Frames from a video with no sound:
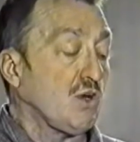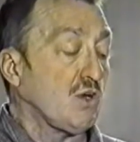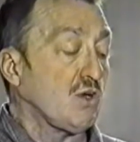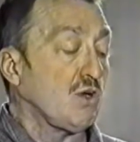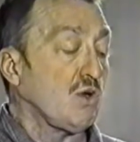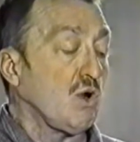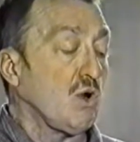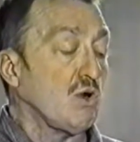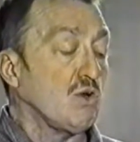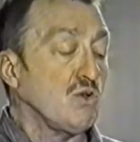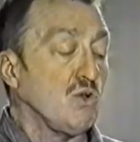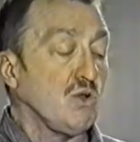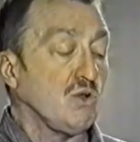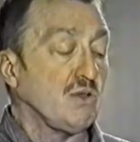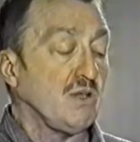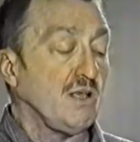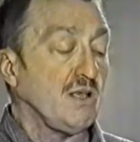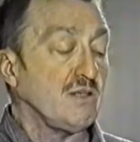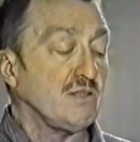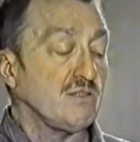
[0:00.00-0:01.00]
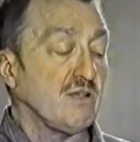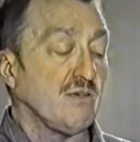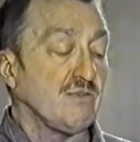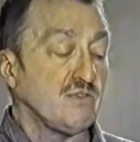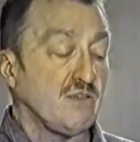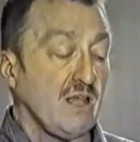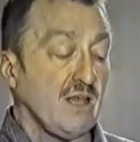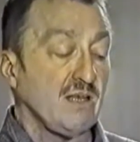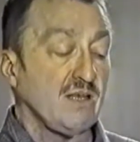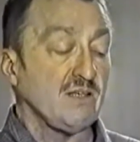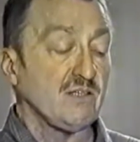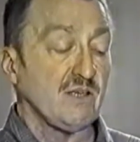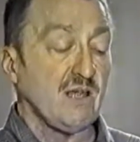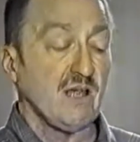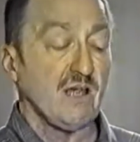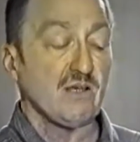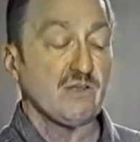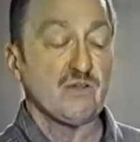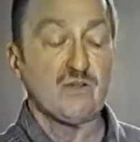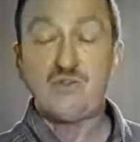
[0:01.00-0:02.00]
kernel or nucleus of Sandy's
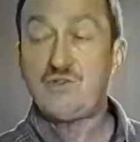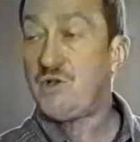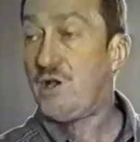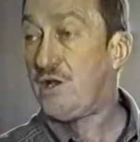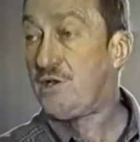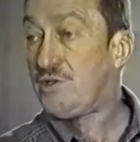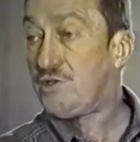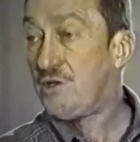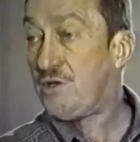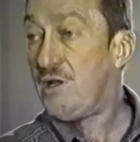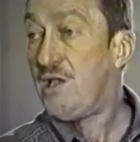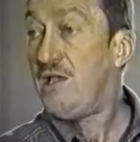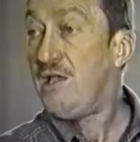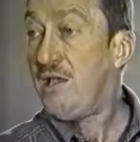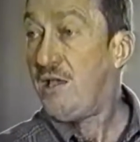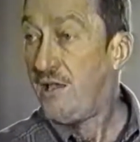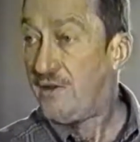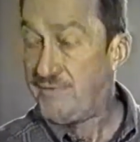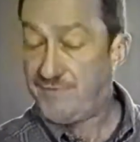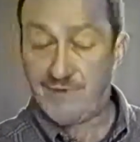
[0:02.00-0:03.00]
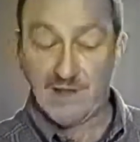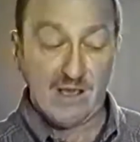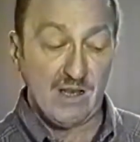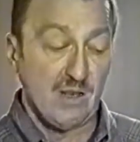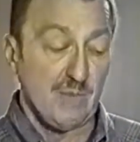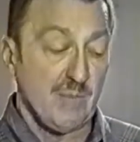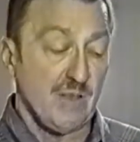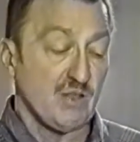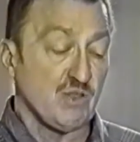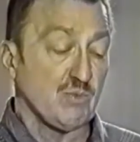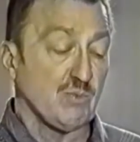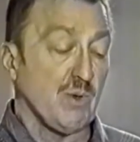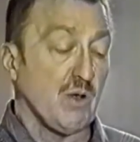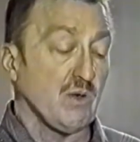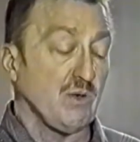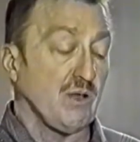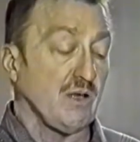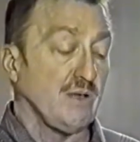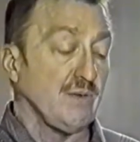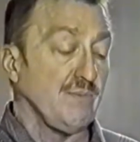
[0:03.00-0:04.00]
character structure had finally been
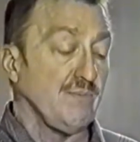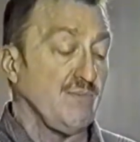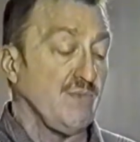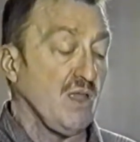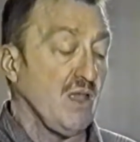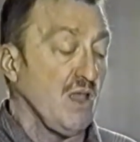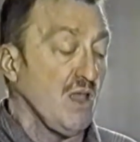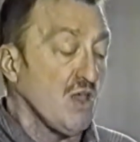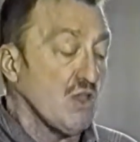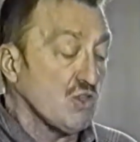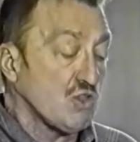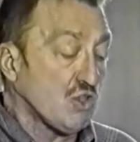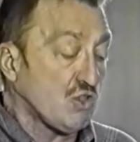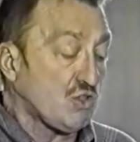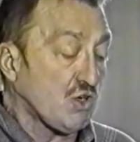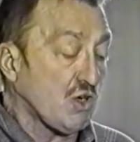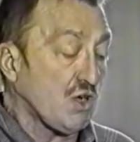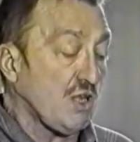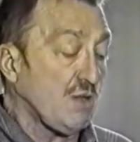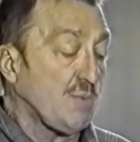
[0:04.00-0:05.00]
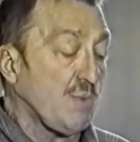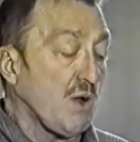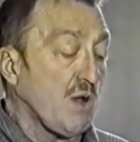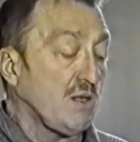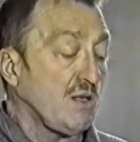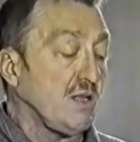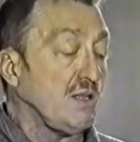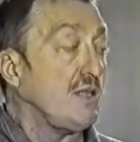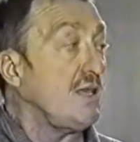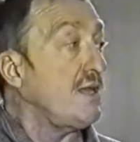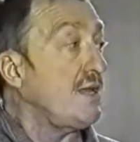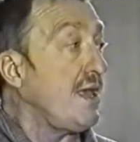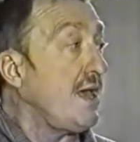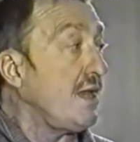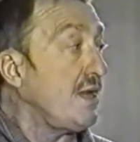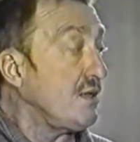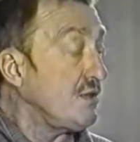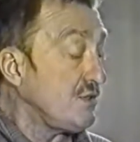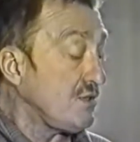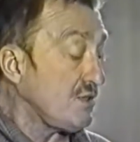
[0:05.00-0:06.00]
spoken. The turning point in the
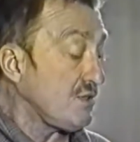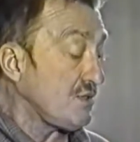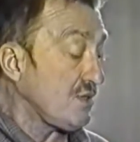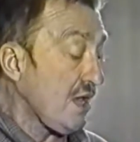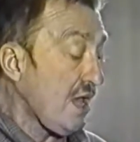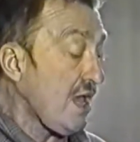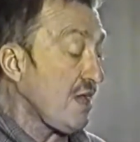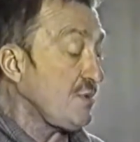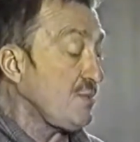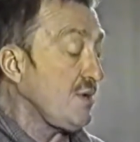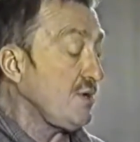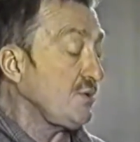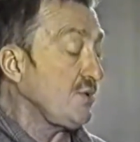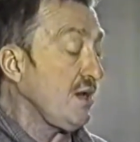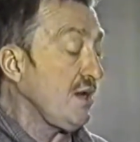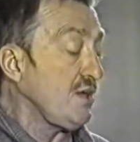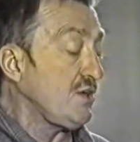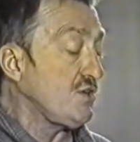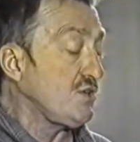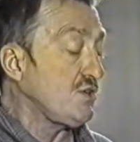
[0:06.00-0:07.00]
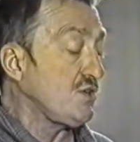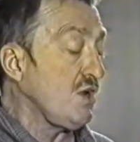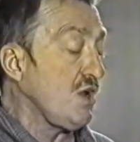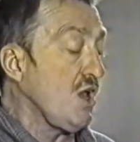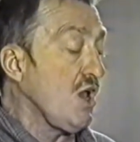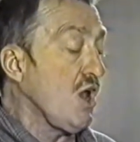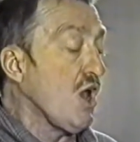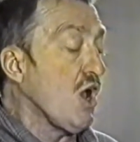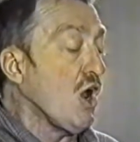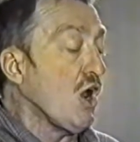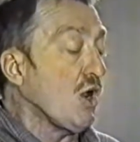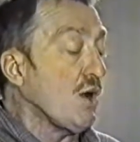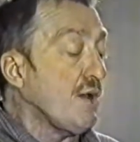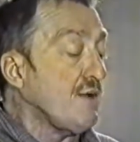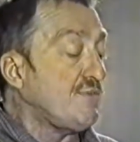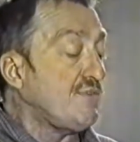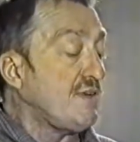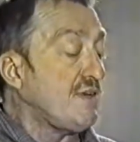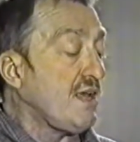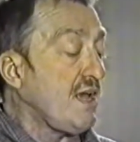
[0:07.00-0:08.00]
analysis had been reached. Her
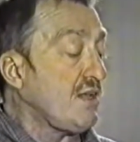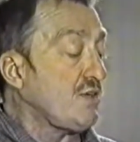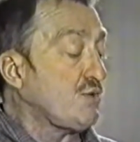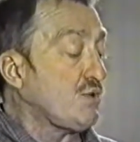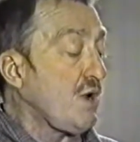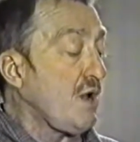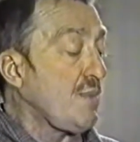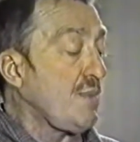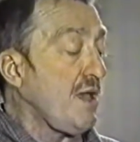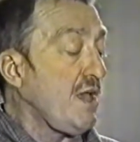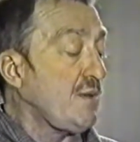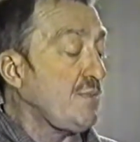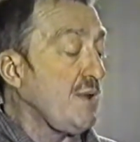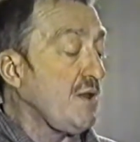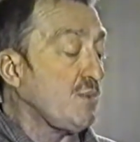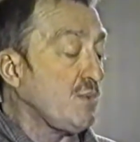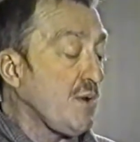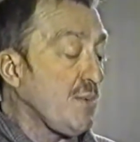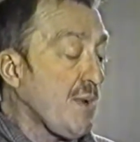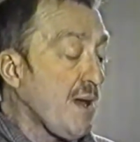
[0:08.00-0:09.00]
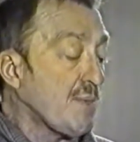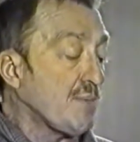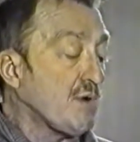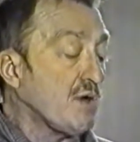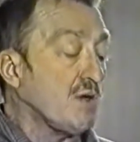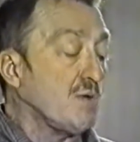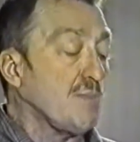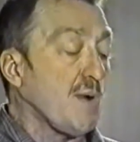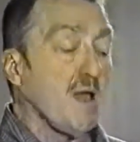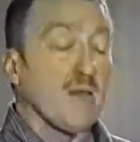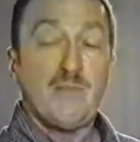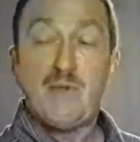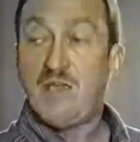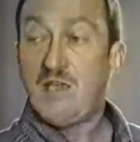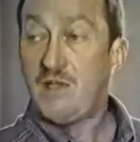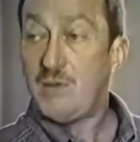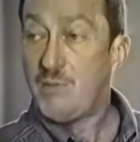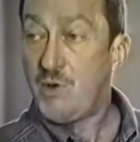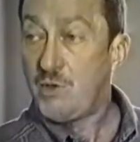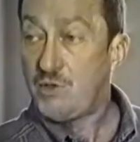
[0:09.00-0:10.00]
infantile trauma had been remembered by
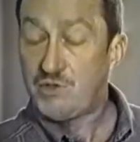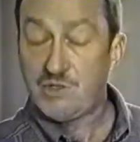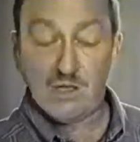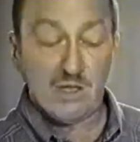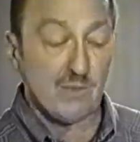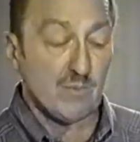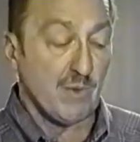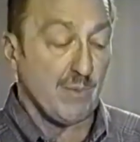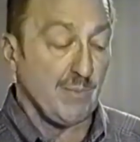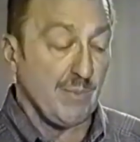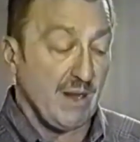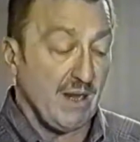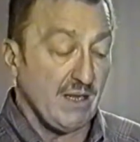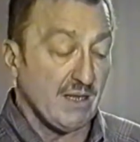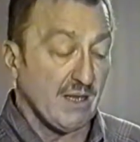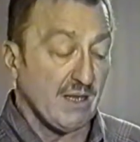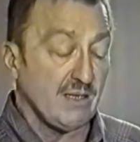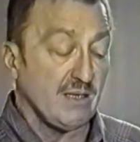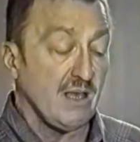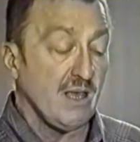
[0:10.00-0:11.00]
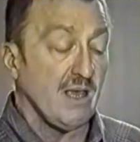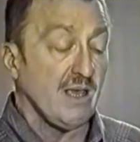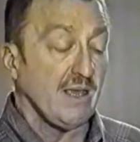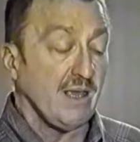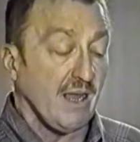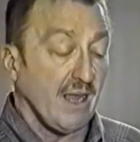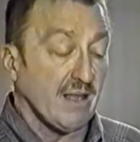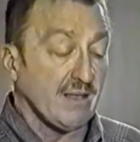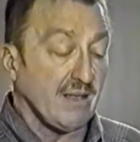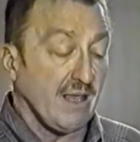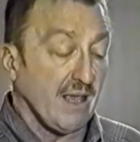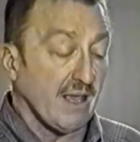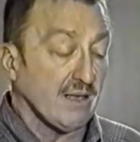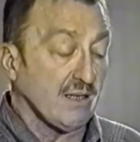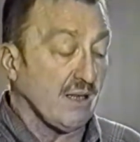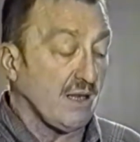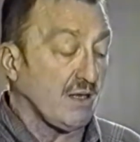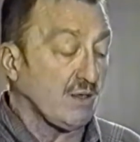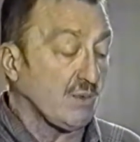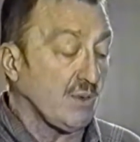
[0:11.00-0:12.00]
being emotionally repeated in the
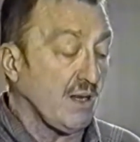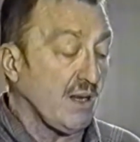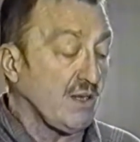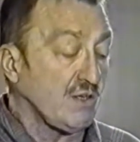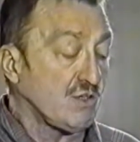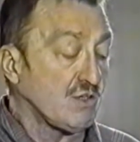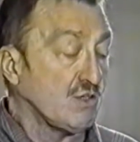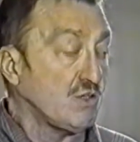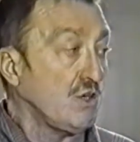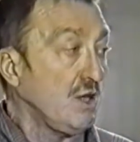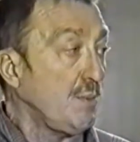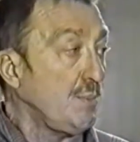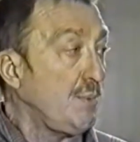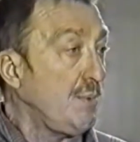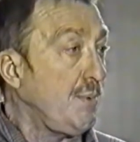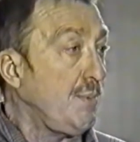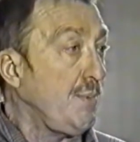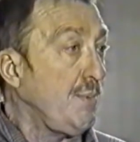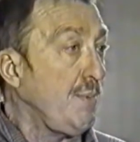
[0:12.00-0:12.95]
analytic relationship.